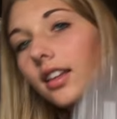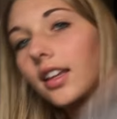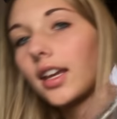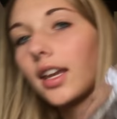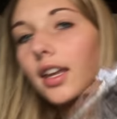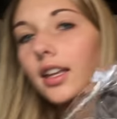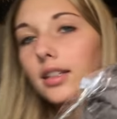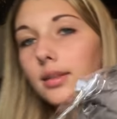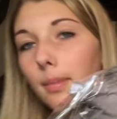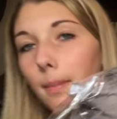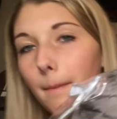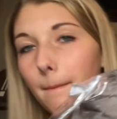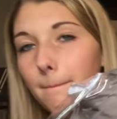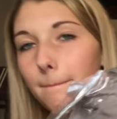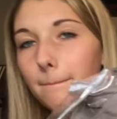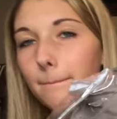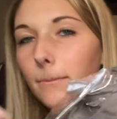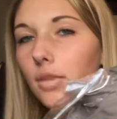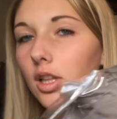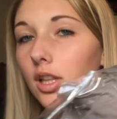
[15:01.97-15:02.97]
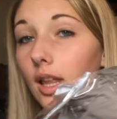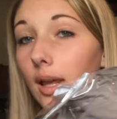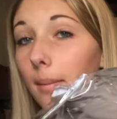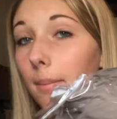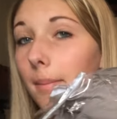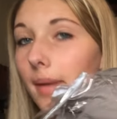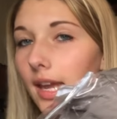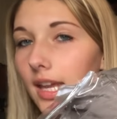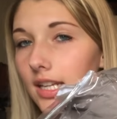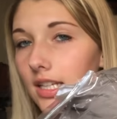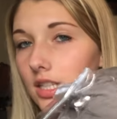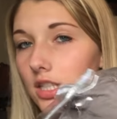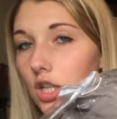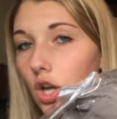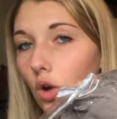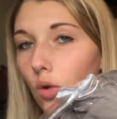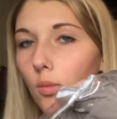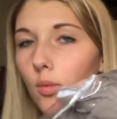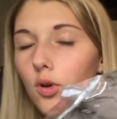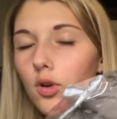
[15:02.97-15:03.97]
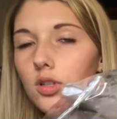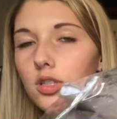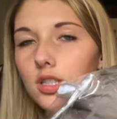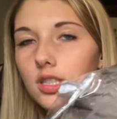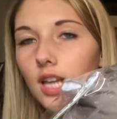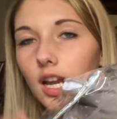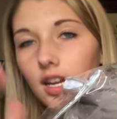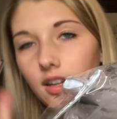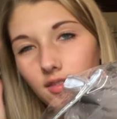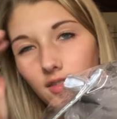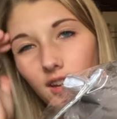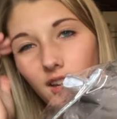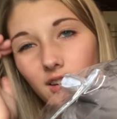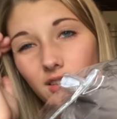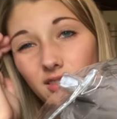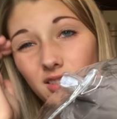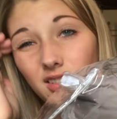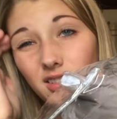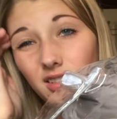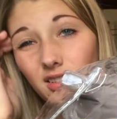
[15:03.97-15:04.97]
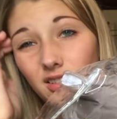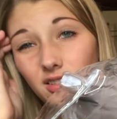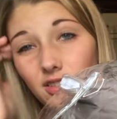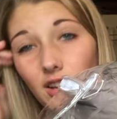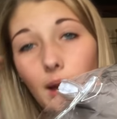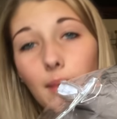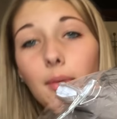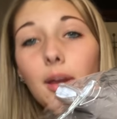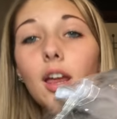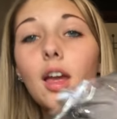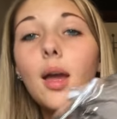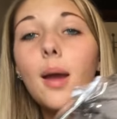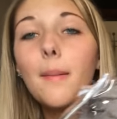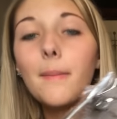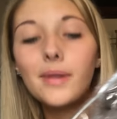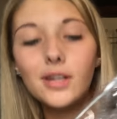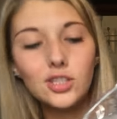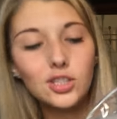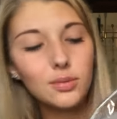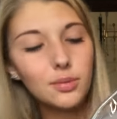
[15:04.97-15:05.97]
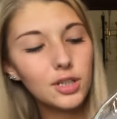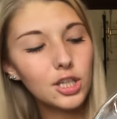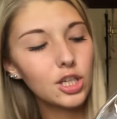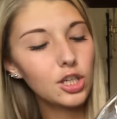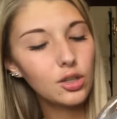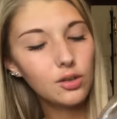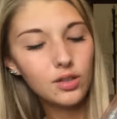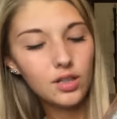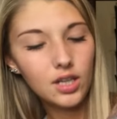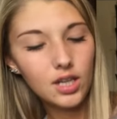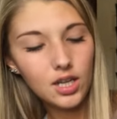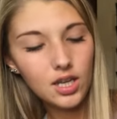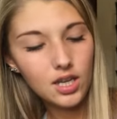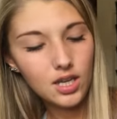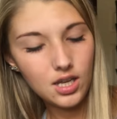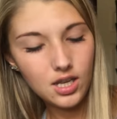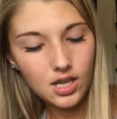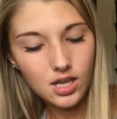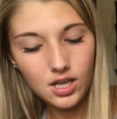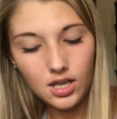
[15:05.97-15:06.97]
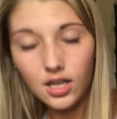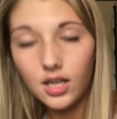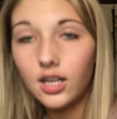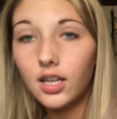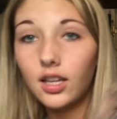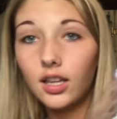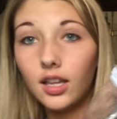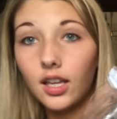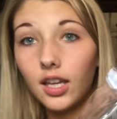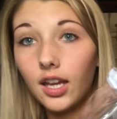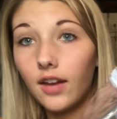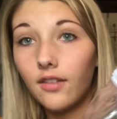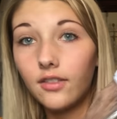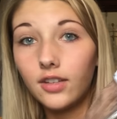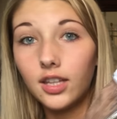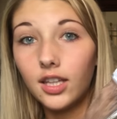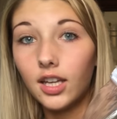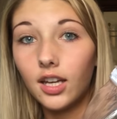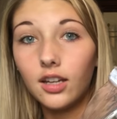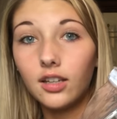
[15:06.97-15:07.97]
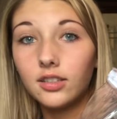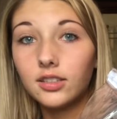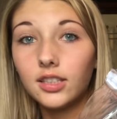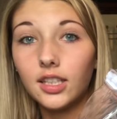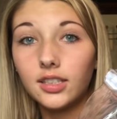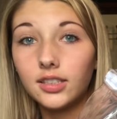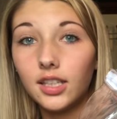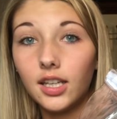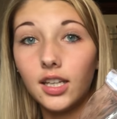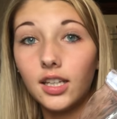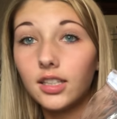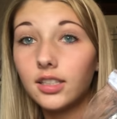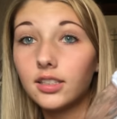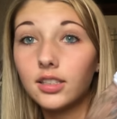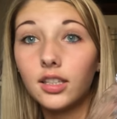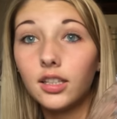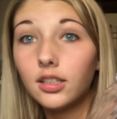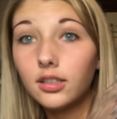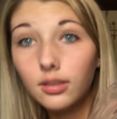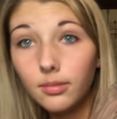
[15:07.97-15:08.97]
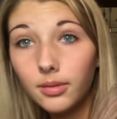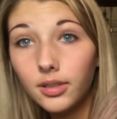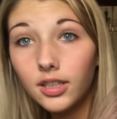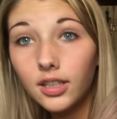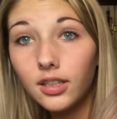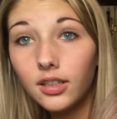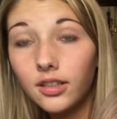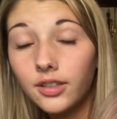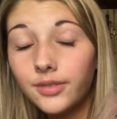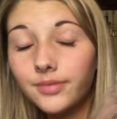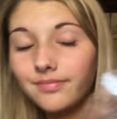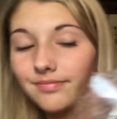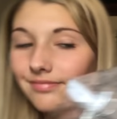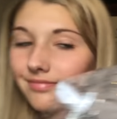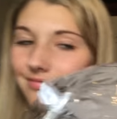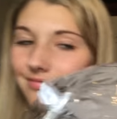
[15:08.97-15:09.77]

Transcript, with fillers: like it's look like pinned almost, kind of, I don't know how to describe it. But it's super cute. Like everything else I say is super cute.